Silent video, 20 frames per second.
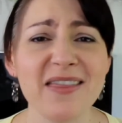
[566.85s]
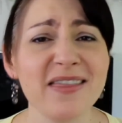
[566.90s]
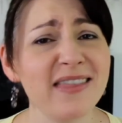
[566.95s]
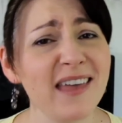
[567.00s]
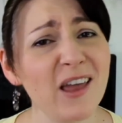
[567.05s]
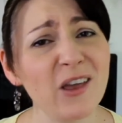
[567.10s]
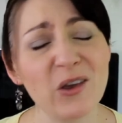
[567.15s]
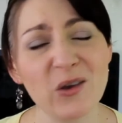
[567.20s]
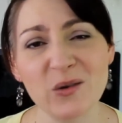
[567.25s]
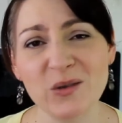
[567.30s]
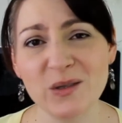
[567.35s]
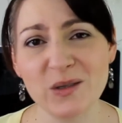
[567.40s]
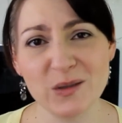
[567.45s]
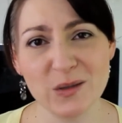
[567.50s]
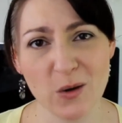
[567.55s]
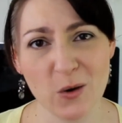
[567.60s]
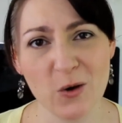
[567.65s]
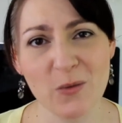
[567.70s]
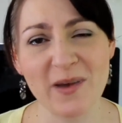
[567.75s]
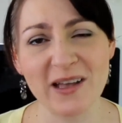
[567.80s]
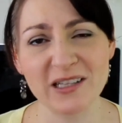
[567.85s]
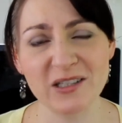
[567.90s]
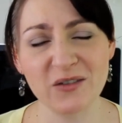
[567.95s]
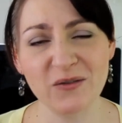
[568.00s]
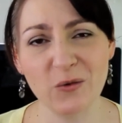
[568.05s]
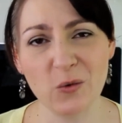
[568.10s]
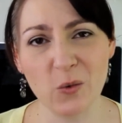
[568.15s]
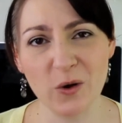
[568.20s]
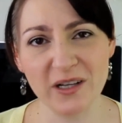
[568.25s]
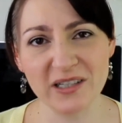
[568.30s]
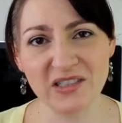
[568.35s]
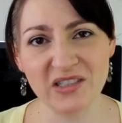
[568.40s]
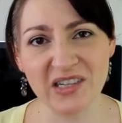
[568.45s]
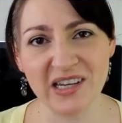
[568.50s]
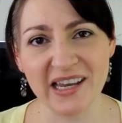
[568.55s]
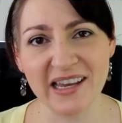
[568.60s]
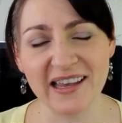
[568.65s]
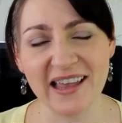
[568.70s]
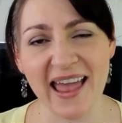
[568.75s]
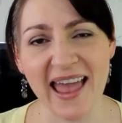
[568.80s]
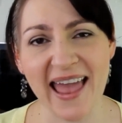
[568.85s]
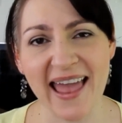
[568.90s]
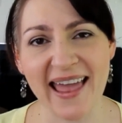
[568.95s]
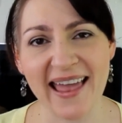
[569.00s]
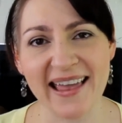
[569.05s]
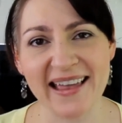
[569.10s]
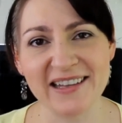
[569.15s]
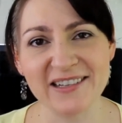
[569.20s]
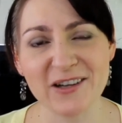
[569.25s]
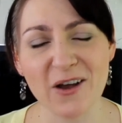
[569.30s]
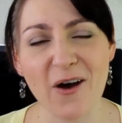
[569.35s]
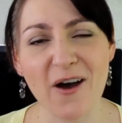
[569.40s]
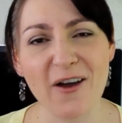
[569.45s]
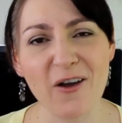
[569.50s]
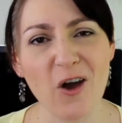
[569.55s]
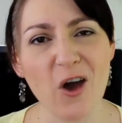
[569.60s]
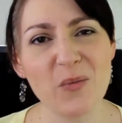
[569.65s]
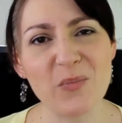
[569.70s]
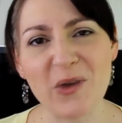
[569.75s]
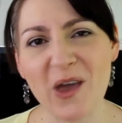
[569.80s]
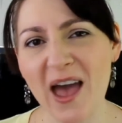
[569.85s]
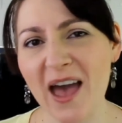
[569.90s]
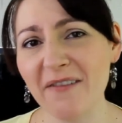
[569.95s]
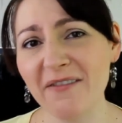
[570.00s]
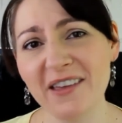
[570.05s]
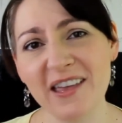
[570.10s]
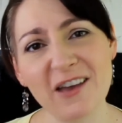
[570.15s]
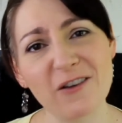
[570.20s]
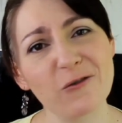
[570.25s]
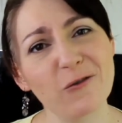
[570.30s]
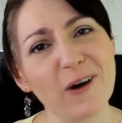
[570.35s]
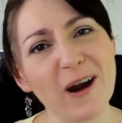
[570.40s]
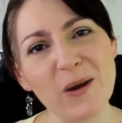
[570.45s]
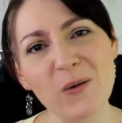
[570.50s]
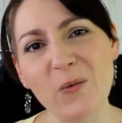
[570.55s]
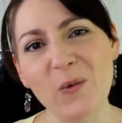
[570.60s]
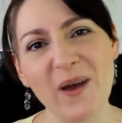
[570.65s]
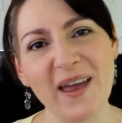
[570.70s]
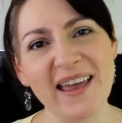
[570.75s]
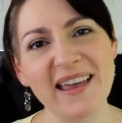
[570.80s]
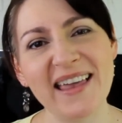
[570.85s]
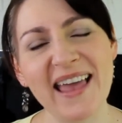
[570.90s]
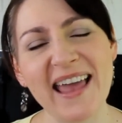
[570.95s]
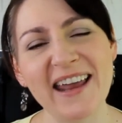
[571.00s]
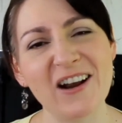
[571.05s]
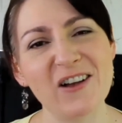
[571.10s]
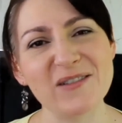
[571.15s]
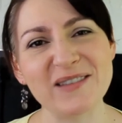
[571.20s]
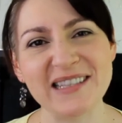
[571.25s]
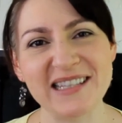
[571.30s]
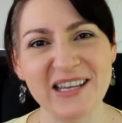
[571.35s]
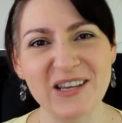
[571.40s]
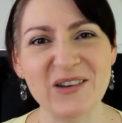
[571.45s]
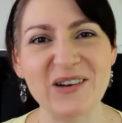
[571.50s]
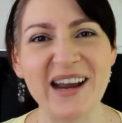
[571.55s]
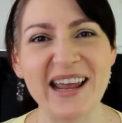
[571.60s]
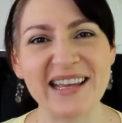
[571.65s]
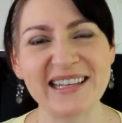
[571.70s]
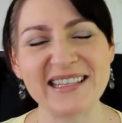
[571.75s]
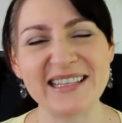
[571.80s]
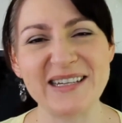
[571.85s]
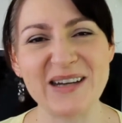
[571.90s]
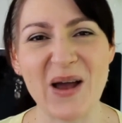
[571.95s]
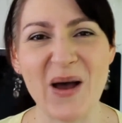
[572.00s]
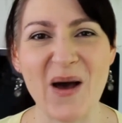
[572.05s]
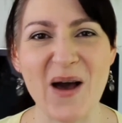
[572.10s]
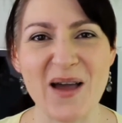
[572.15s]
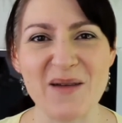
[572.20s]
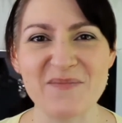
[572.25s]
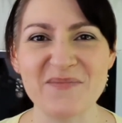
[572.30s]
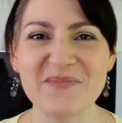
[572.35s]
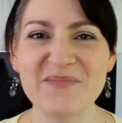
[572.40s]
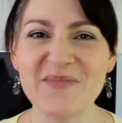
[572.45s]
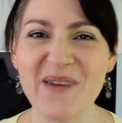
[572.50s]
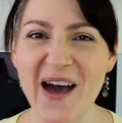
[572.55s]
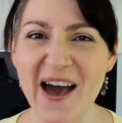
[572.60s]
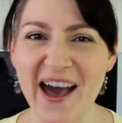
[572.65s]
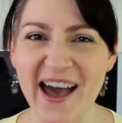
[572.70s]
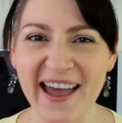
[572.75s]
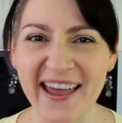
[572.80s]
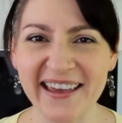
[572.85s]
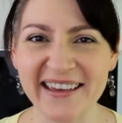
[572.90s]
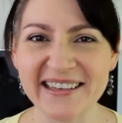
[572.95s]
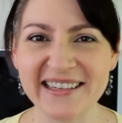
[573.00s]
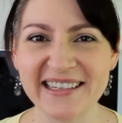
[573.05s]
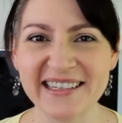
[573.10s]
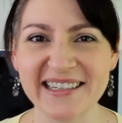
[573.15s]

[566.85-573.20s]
Thank you so much for watching, and I hope you're having a great week, and I'll see you next time. Bye.